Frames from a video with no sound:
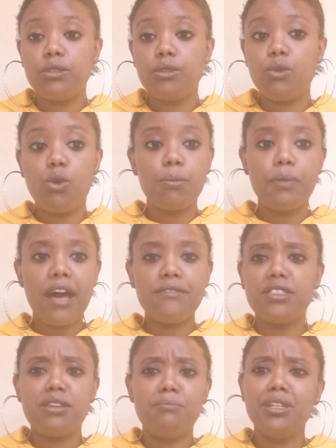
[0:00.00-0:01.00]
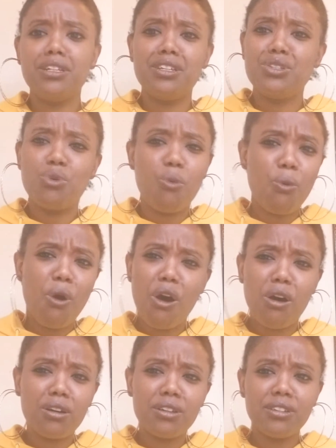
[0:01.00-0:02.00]
or having the ability to
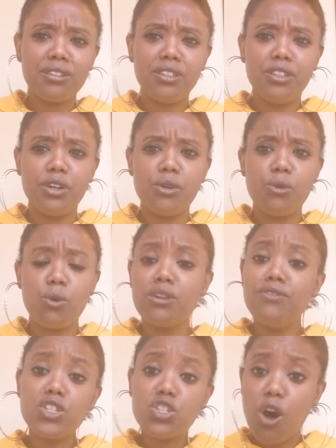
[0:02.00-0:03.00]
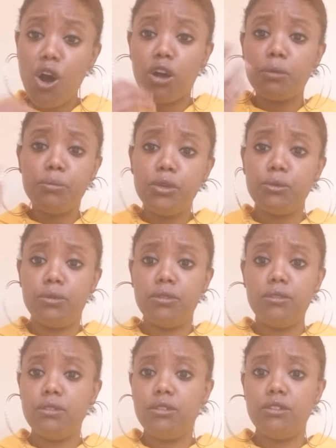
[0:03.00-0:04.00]
walk, or even talk, a mute,
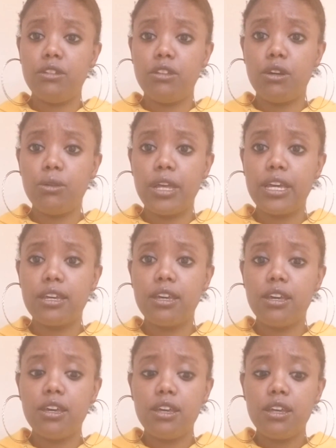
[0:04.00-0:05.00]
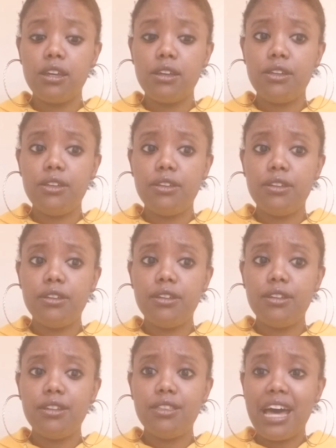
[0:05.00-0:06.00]
like
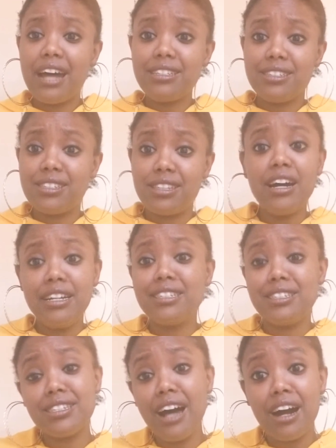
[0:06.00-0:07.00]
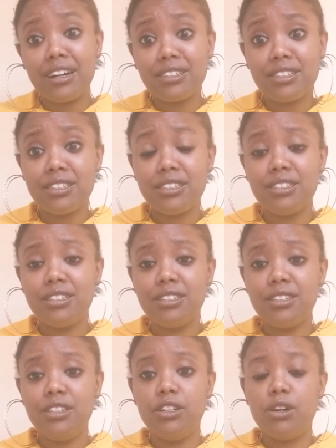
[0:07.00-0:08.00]
it sucks,
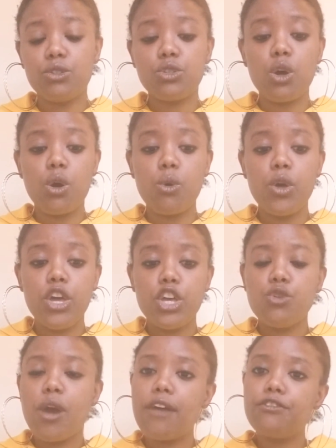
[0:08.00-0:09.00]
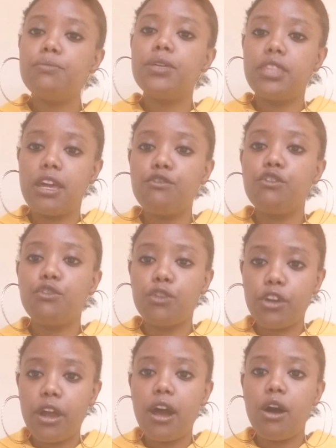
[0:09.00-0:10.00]
so you have to be thankful for
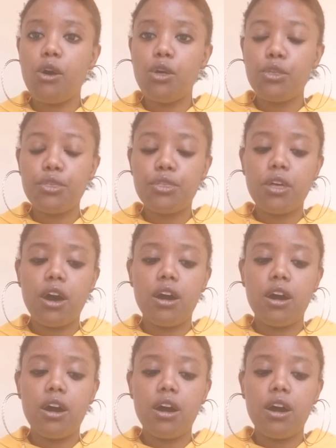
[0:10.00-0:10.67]
your health,